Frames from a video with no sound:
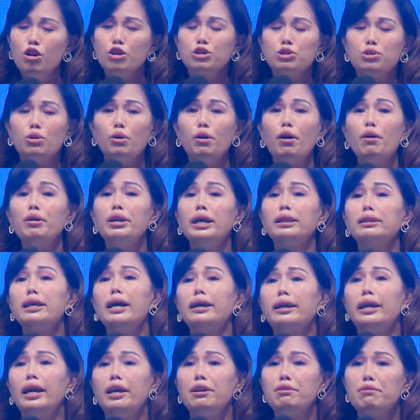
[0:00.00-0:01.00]
so that
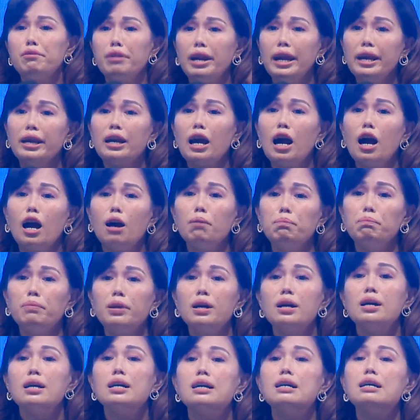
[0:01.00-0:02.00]
I can rank up,
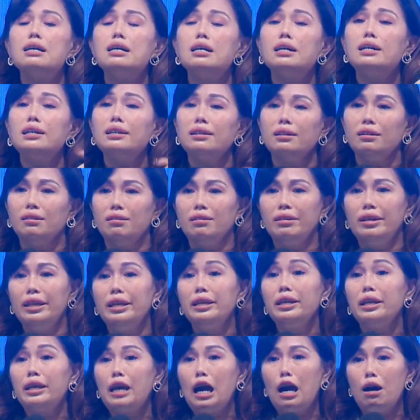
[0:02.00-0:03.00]
earn
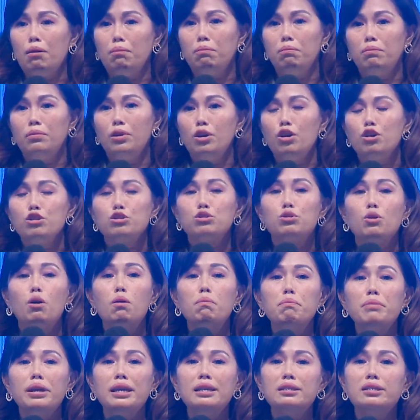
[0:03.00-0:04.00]
income.
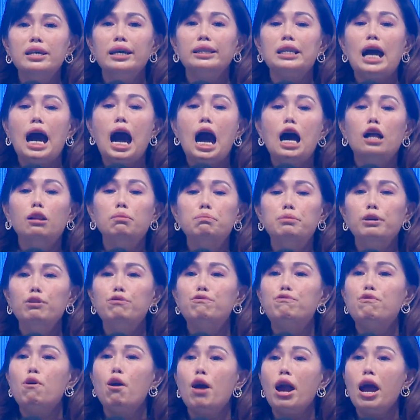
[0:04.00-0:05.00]
So means that I'll
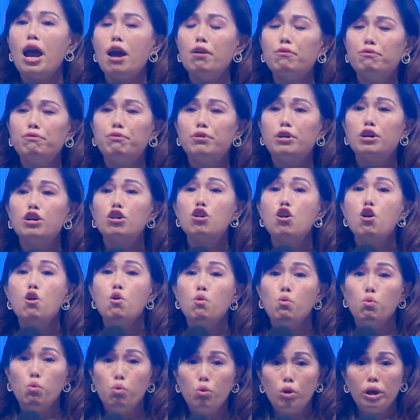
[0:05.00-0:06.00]
be forever
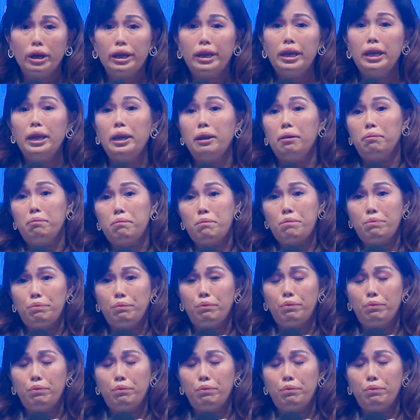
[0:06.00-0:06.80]
working.